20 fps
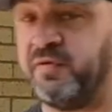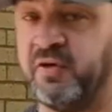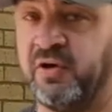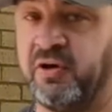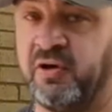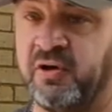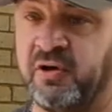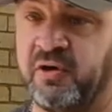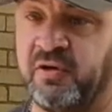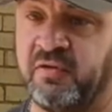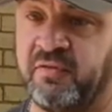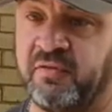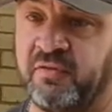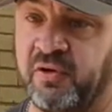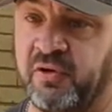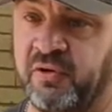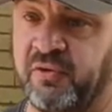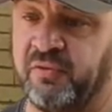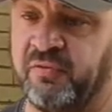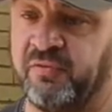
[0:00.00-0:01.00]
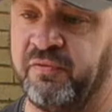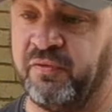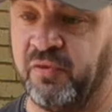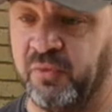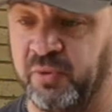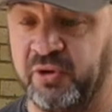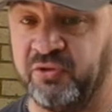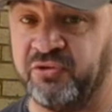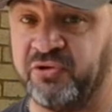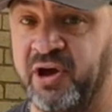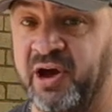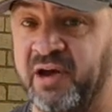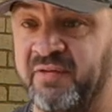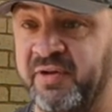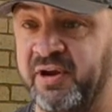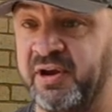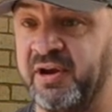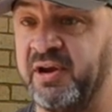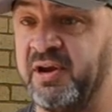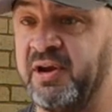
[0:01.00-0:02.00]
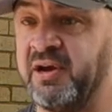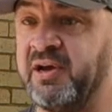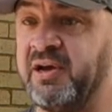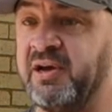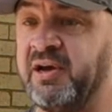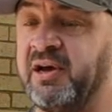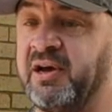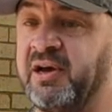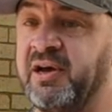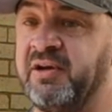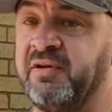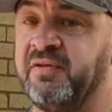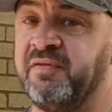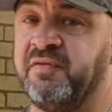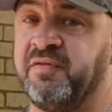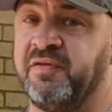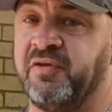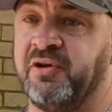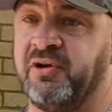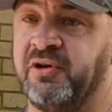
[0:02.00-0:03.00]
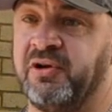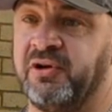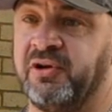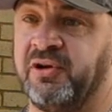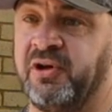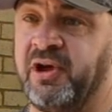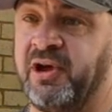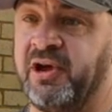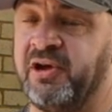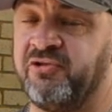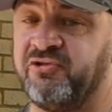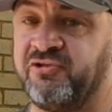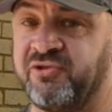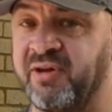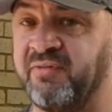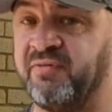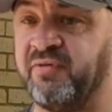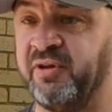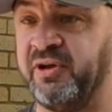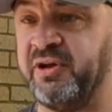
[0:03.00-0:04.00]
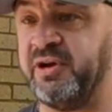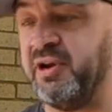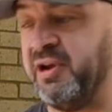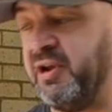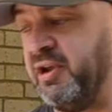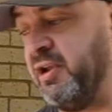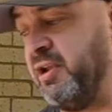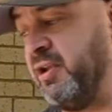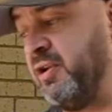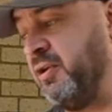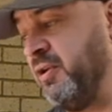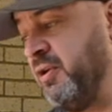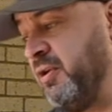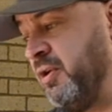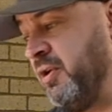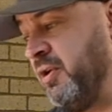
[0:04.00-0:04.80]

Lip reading: for four-wheel driving and for travelling in